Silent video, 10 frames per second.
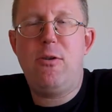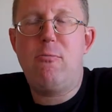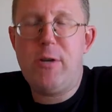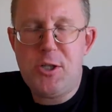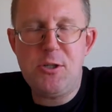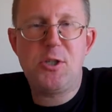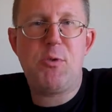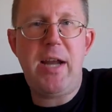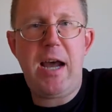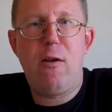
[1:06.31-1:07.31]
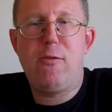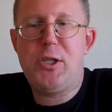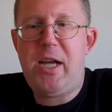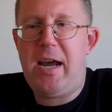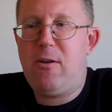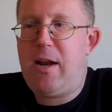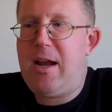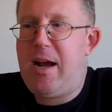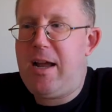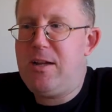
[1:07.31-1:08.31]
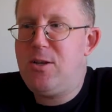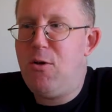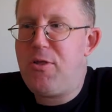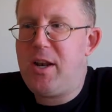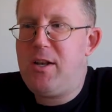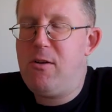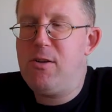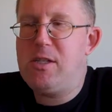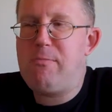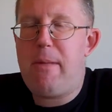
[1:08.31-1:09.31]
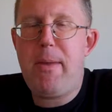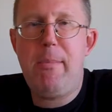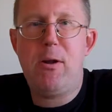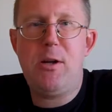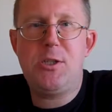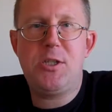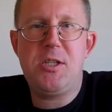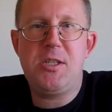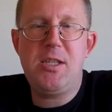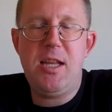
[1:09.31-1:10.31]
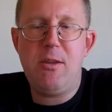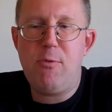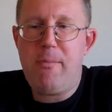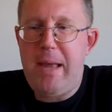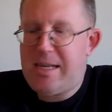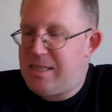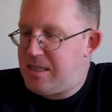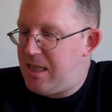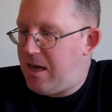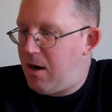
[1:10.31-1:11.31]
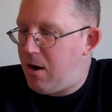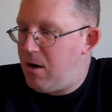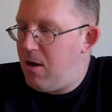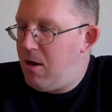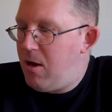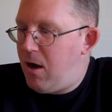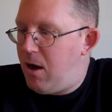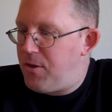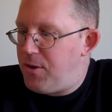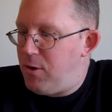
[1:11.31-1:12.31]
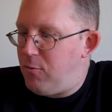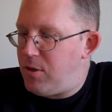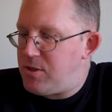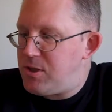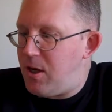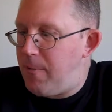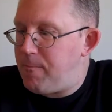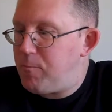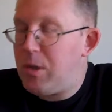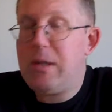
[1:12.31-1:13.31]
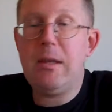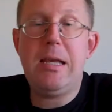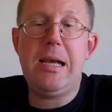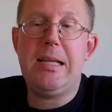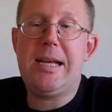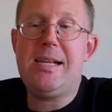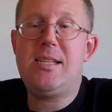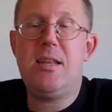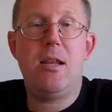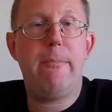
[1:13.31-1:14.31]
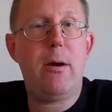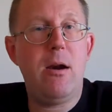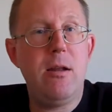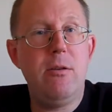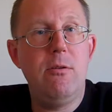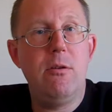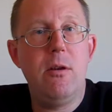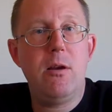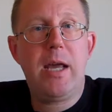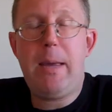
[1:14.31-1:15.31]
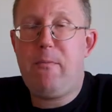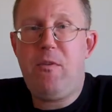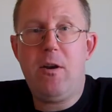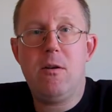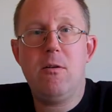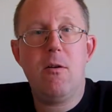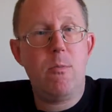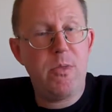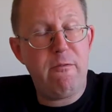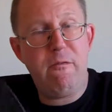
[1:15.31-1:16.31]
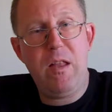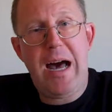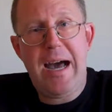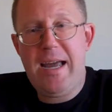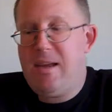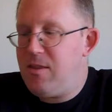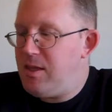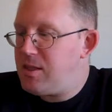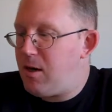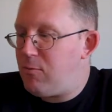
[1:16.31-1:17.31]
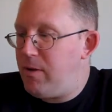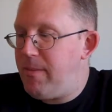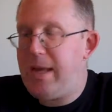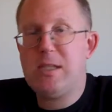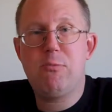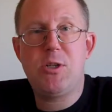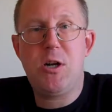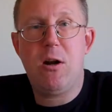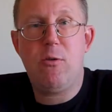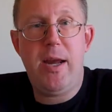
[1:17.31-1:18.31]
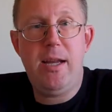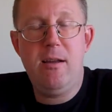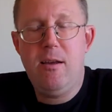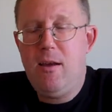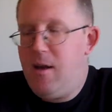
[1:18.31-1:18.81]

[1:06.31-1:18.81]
The originals were not overshadowed. I don't think nearly as many people are interested in seeing the remakes as they are the new ones. But yeah, like I said, The Departed, Cape Fear, The Fly, these are remakes which are great.